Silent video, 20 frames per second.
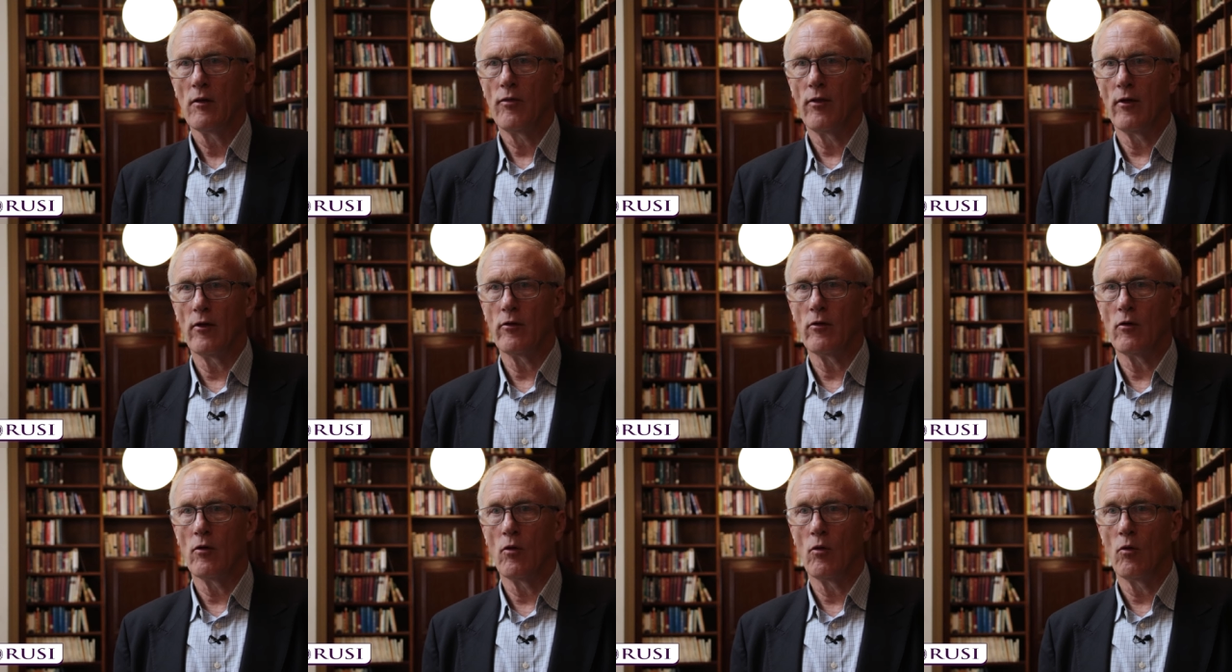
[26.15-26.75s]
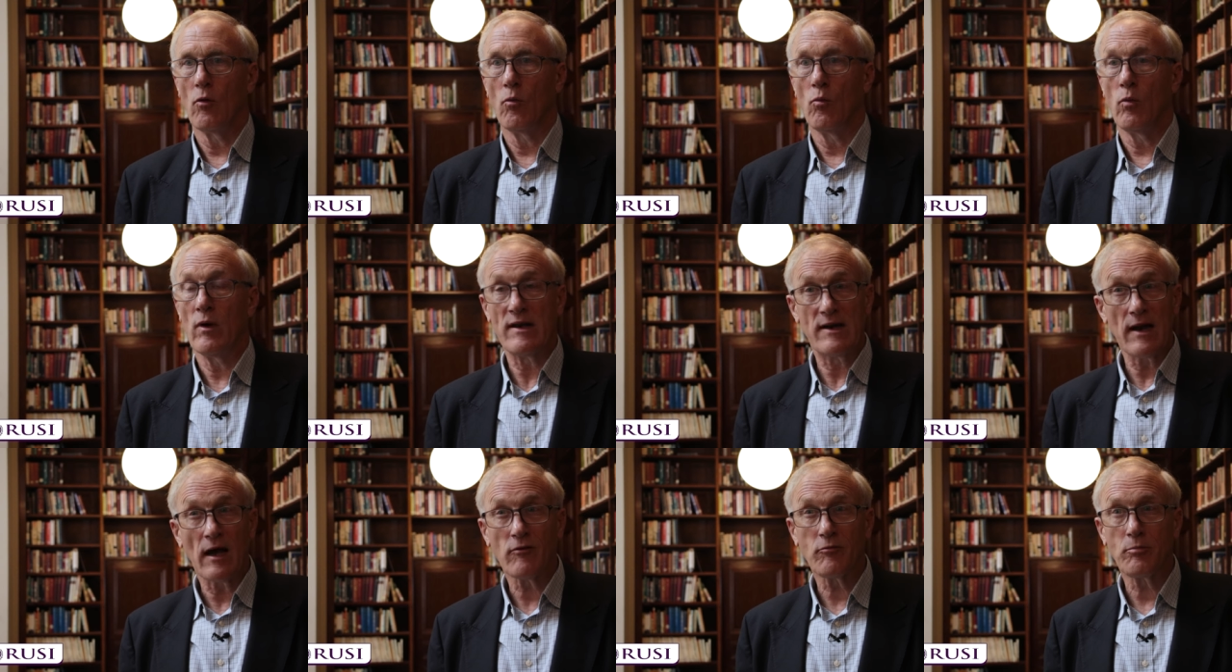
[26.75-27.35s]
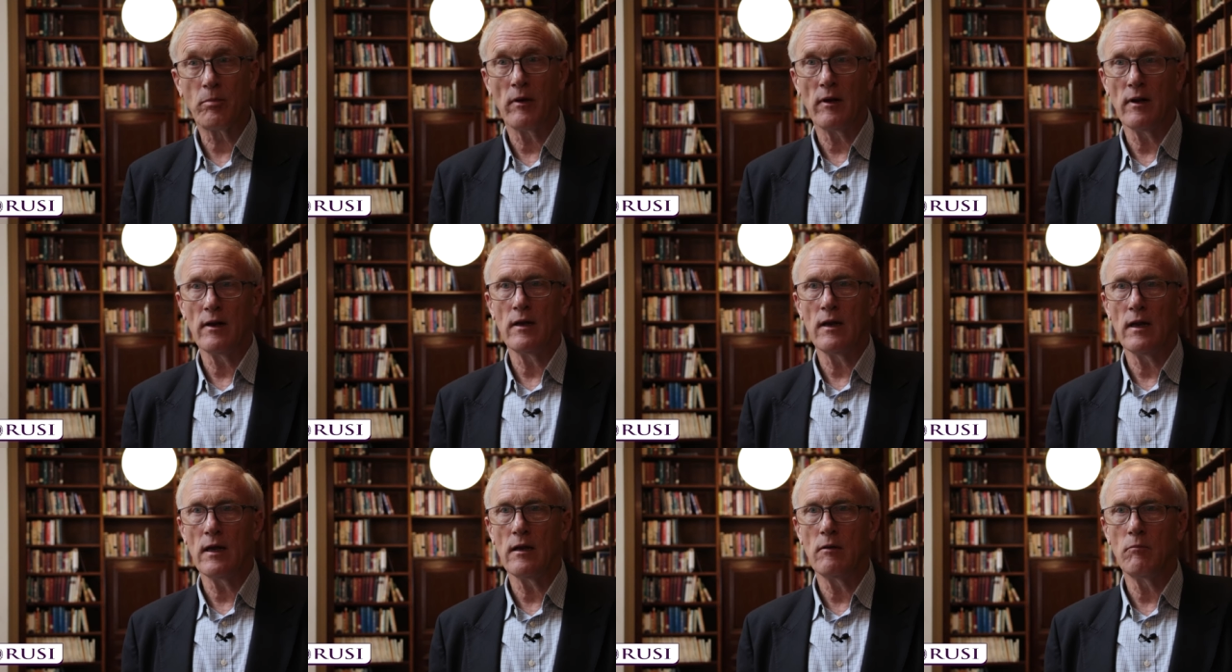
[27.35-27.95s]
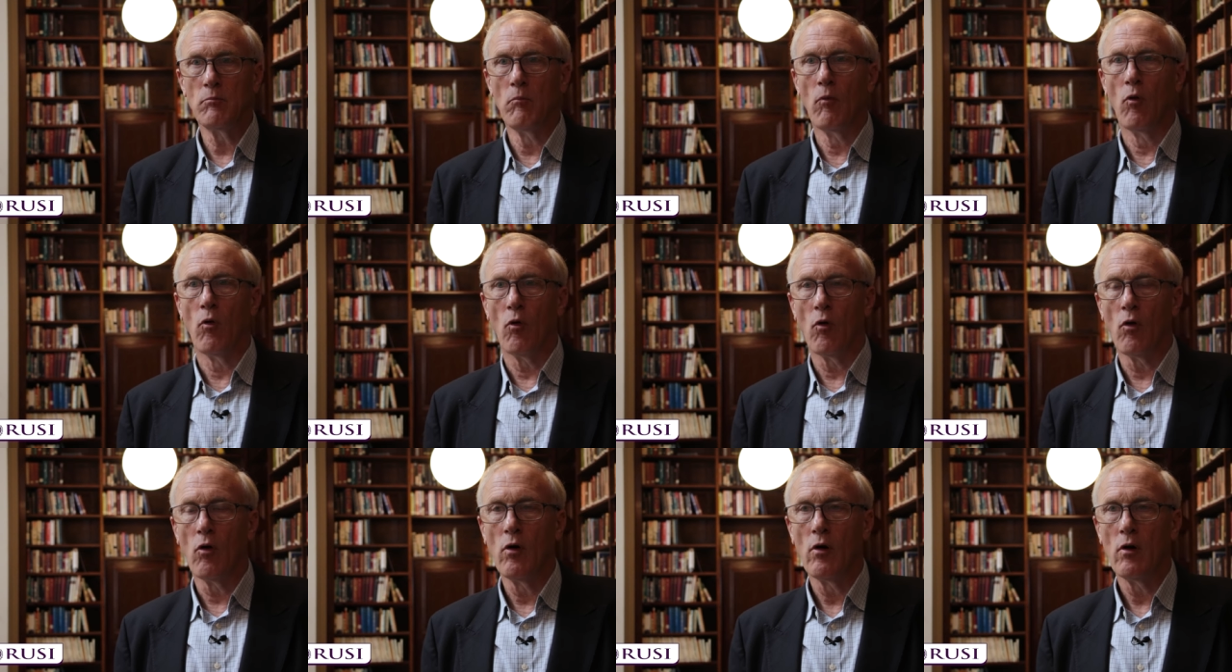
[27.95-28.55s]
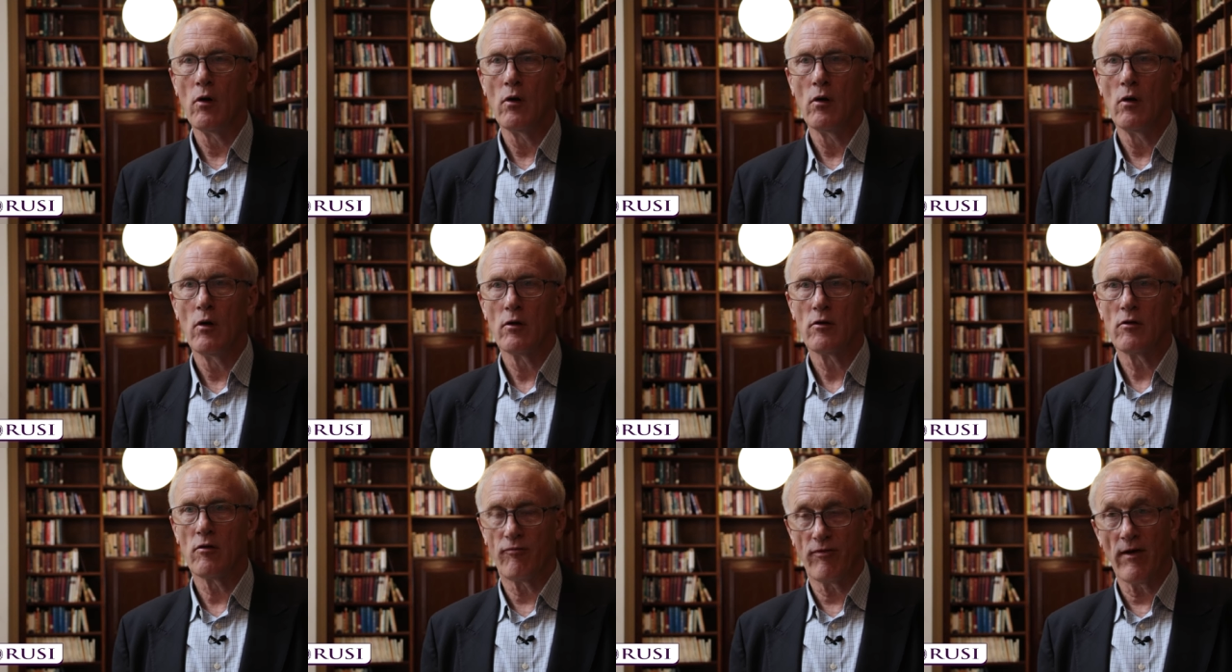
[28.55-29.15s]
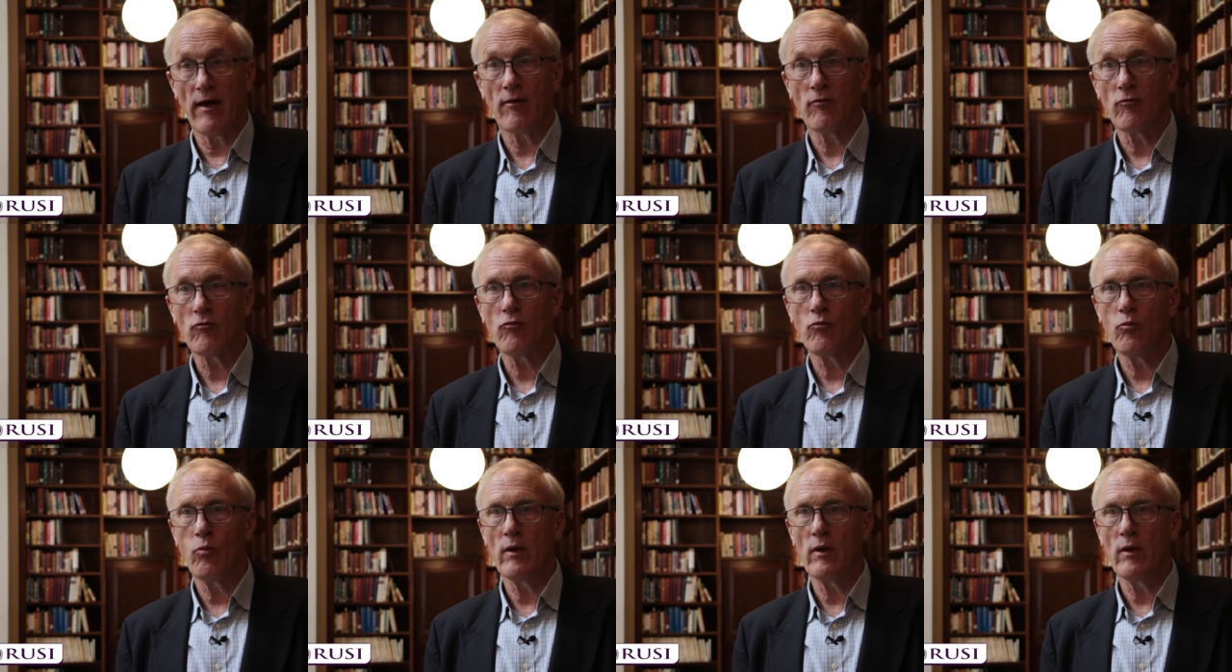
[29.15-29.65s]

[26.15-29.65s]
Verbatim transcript: that we desperately need more defence.